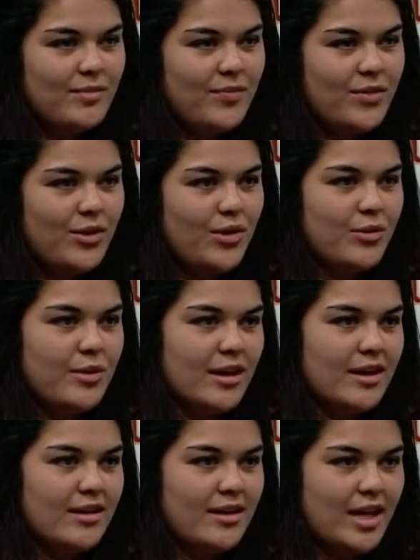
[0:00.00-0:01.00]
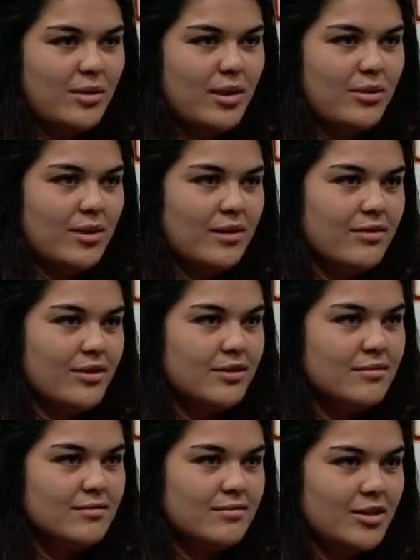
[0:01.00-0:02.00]
who you really can like be with for
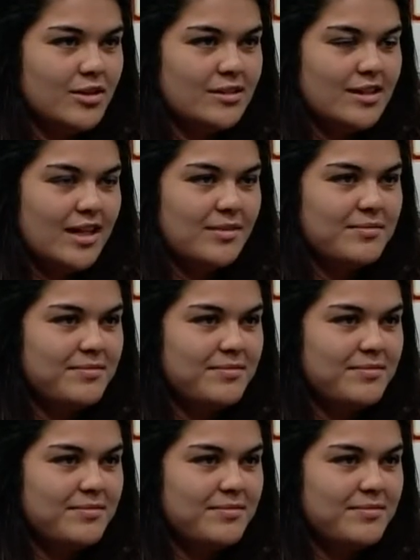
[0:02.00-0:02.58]
a long time.